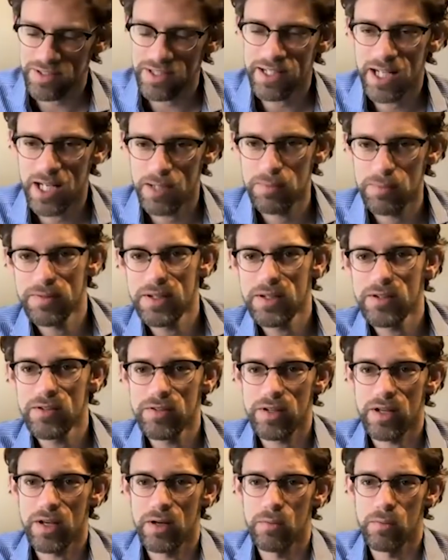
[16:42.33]
a couple of years
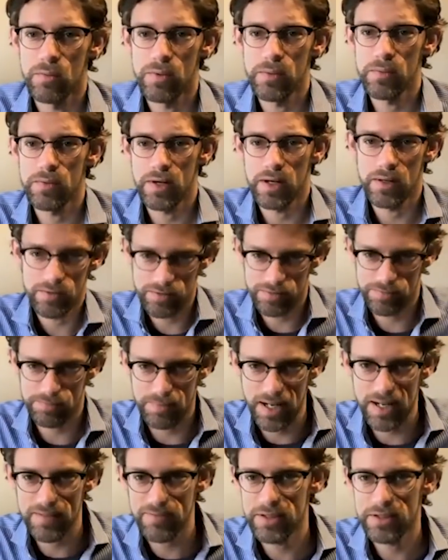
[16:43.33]
ago. I was
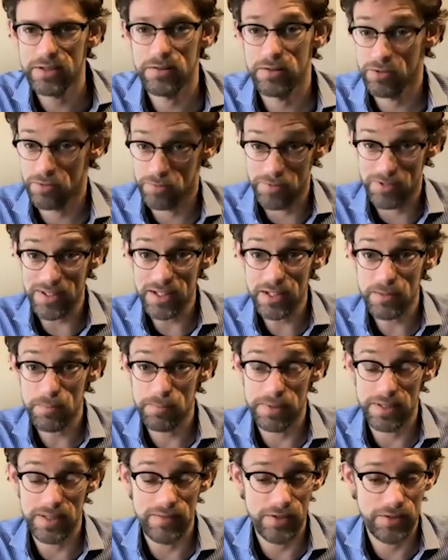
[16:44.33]
having a Christmas dinner,
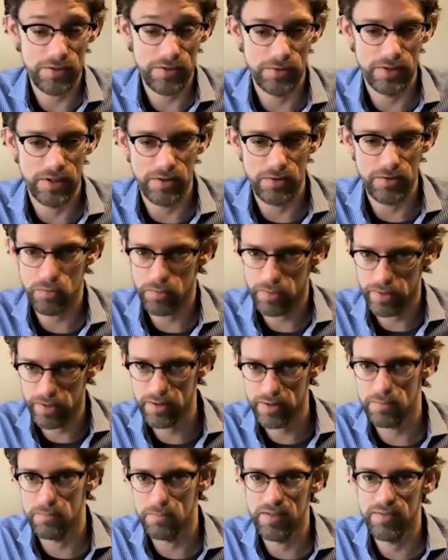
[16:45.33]
believe it or not,
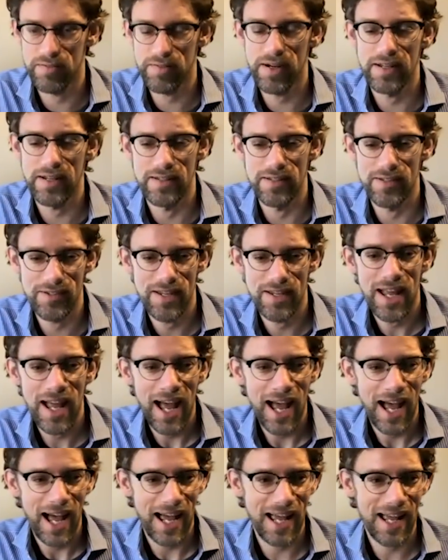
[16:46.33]
with my friends.
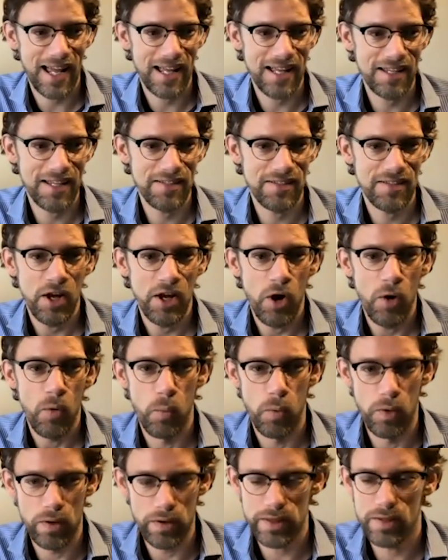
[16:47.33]
And
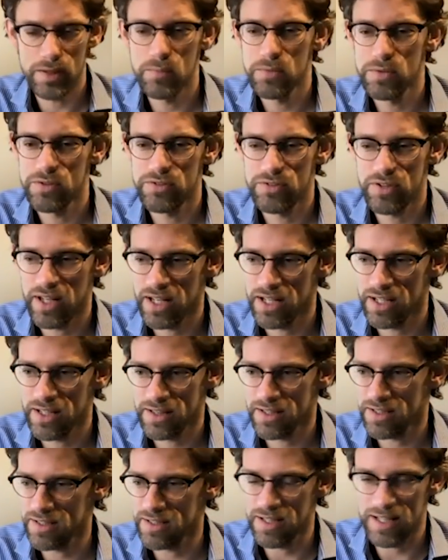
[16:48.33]
one of them was saying
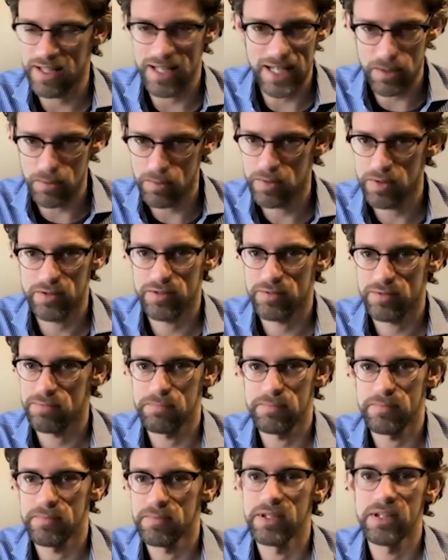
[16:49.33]
that he was
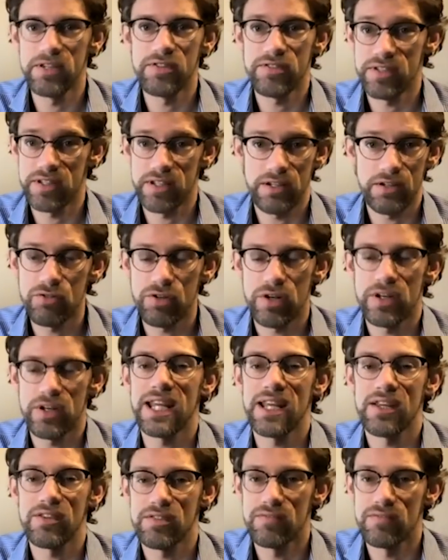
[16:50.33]
trying to get some